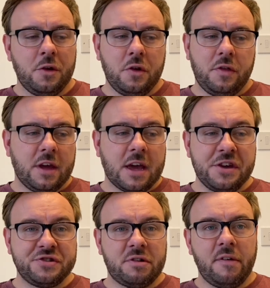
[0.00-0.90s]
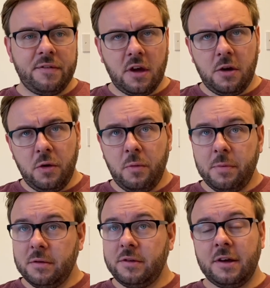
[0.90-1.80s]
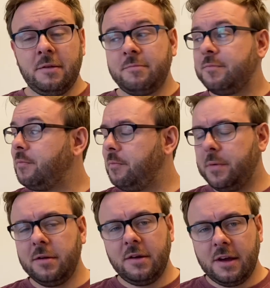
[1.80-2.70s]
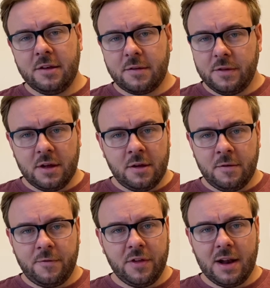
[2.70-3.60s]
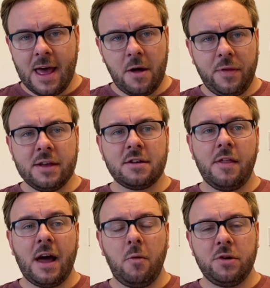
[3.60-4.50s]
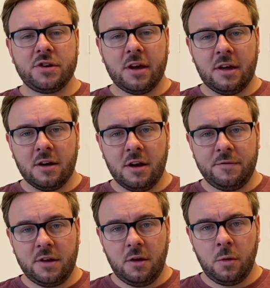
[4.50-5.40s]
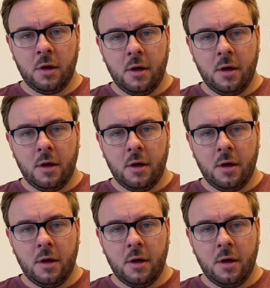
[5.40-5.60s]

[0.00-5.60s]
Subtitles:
the occasional review, building buildings for the layout, things like that, which I can kind of do